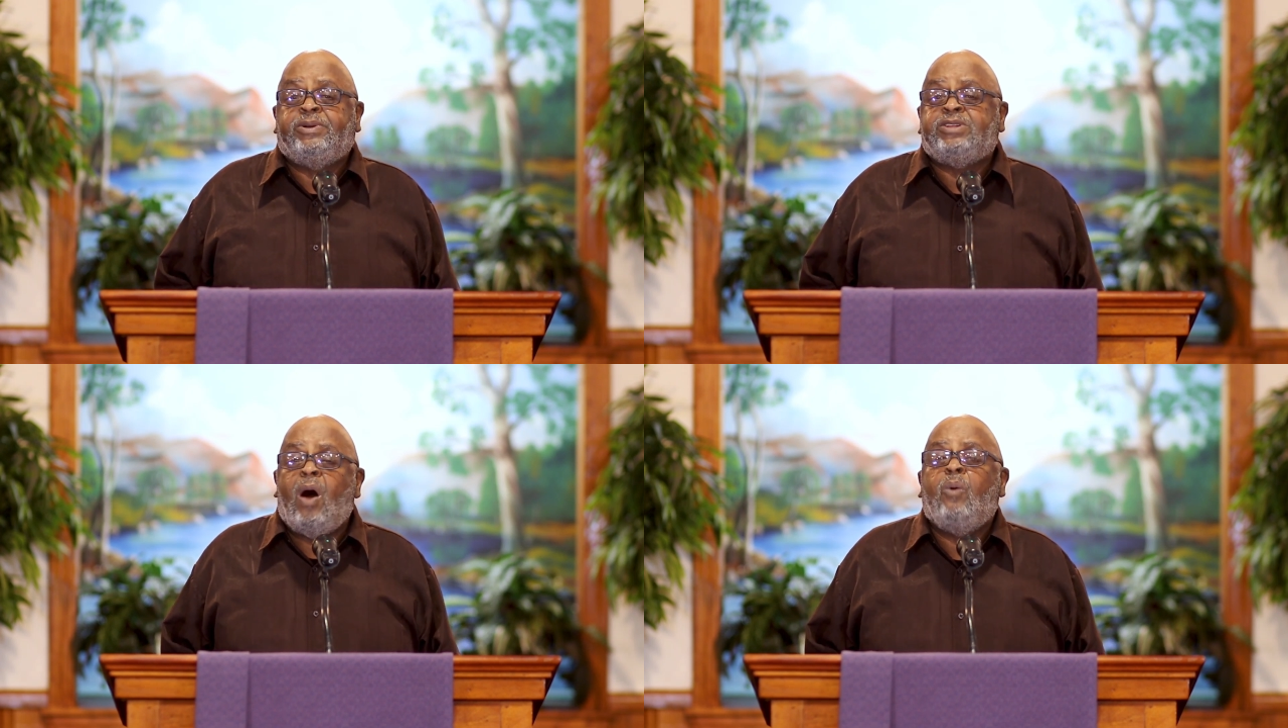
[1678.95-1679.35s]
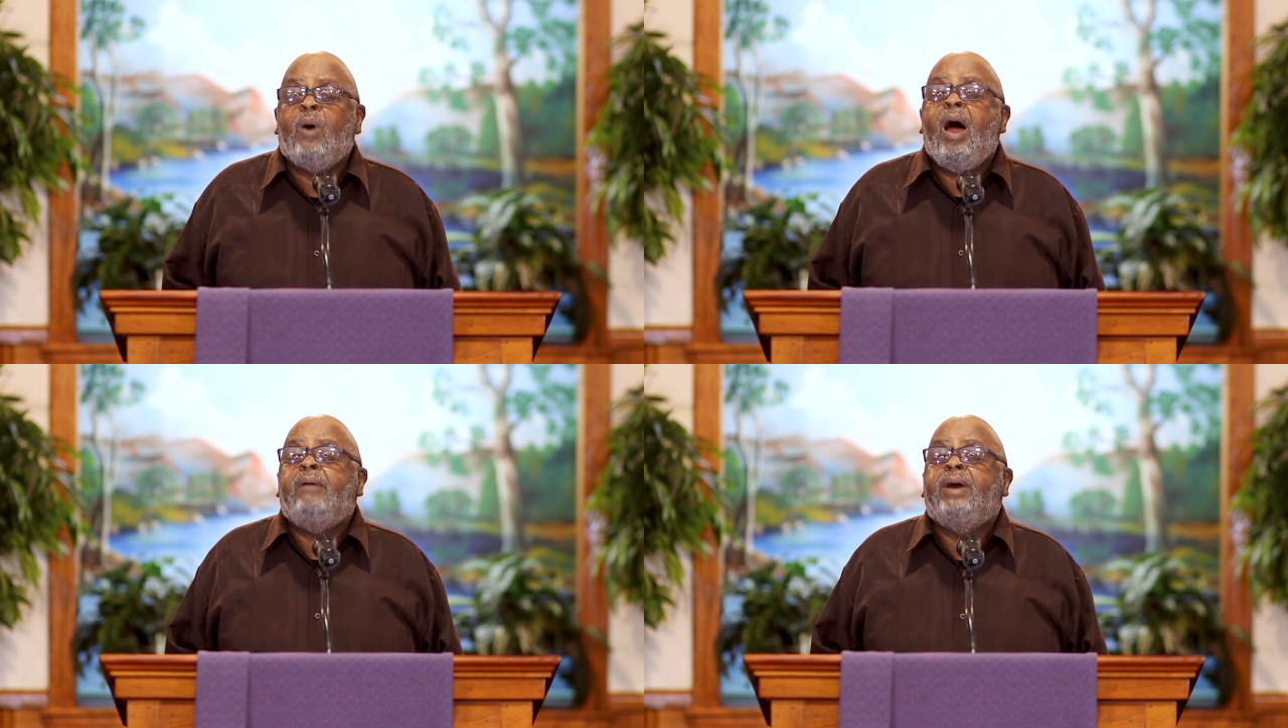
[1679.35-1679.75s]
But don't
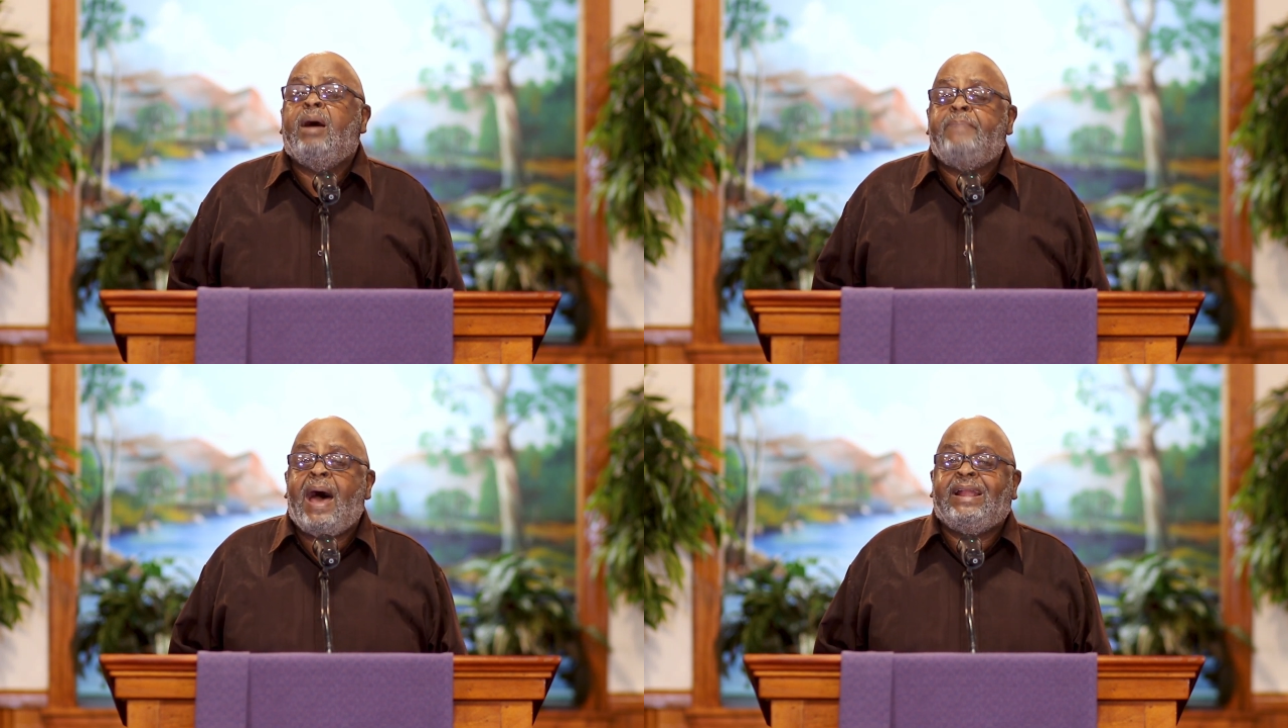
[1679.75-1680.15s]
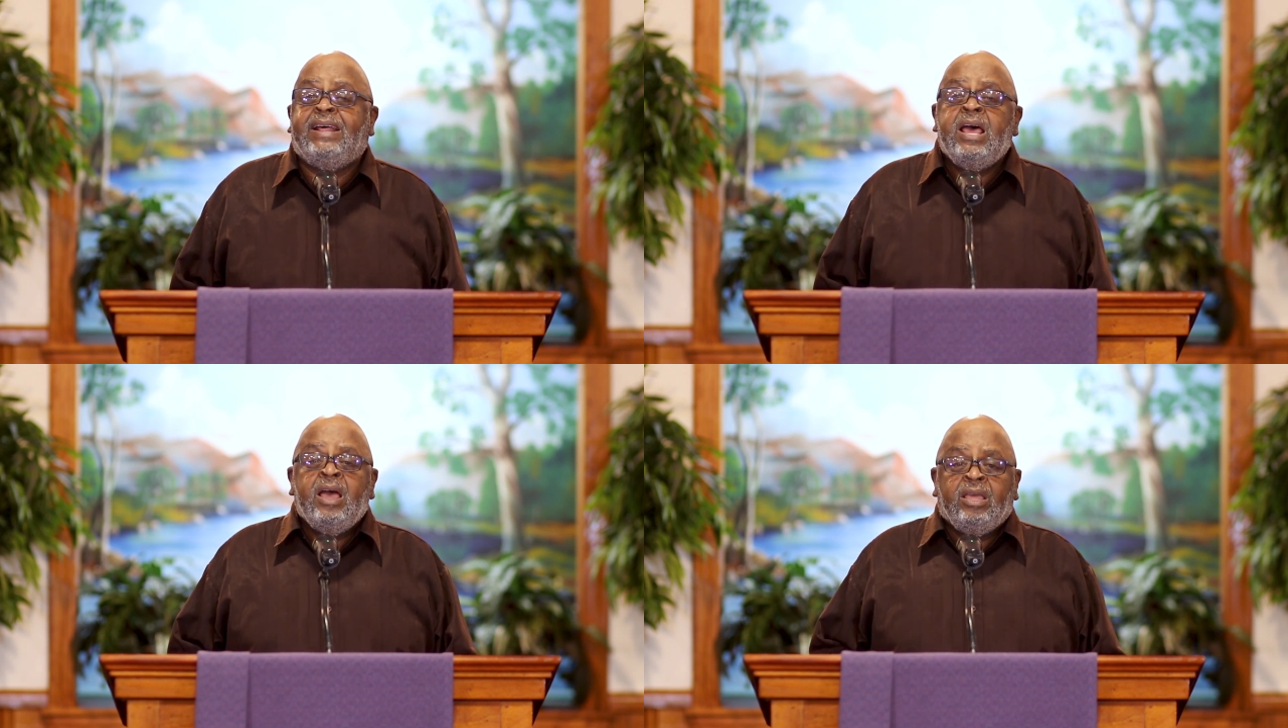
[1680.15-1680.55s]
worry about
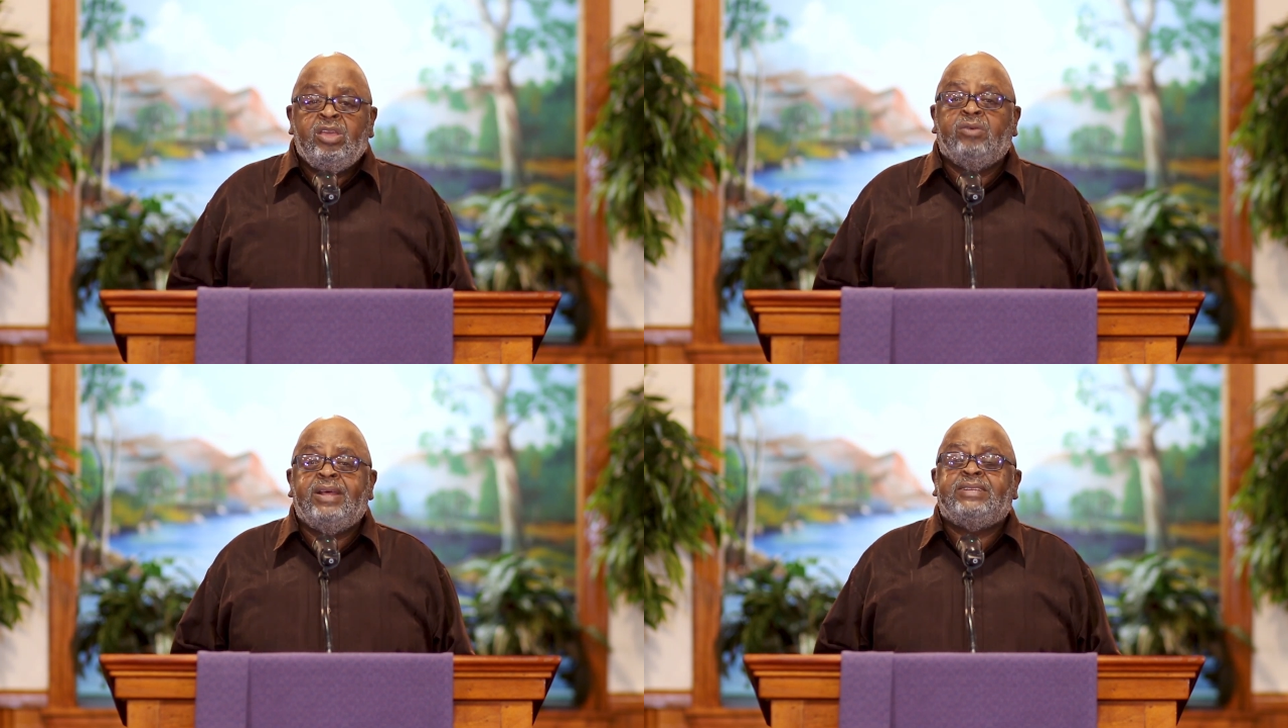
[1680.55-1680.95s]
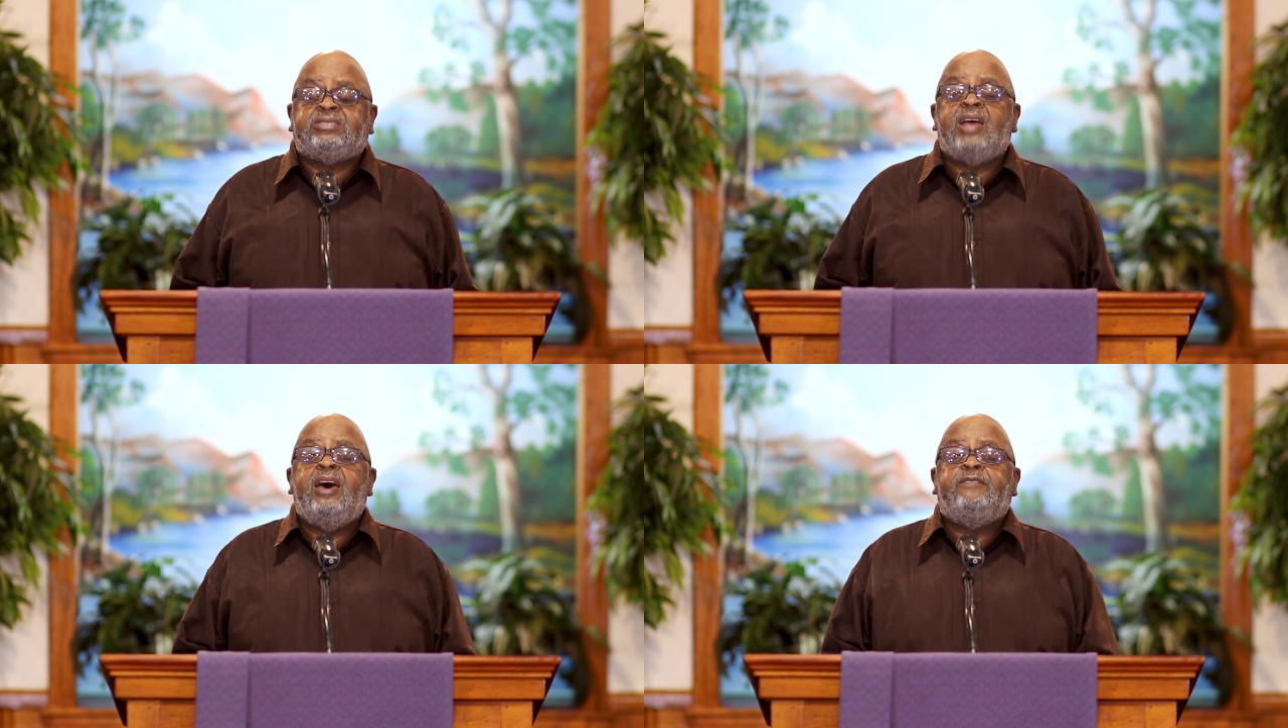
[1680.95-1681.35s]
it. You
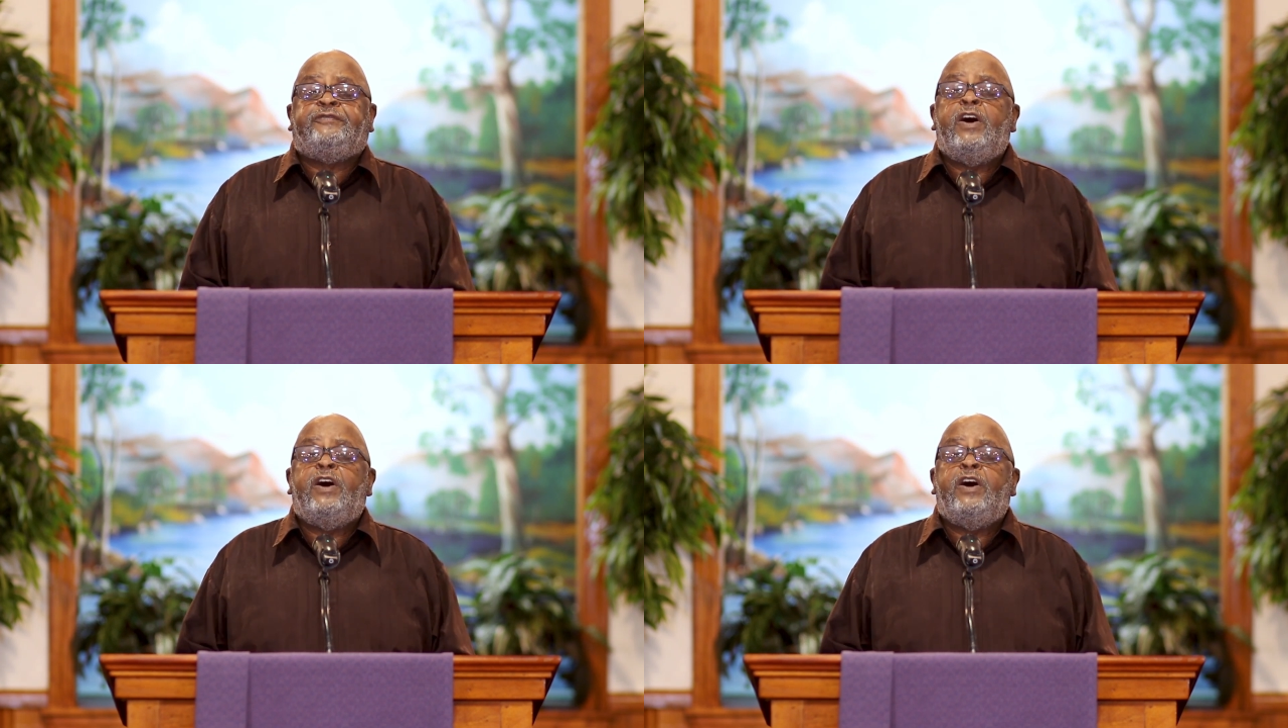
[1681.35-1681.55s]
just stand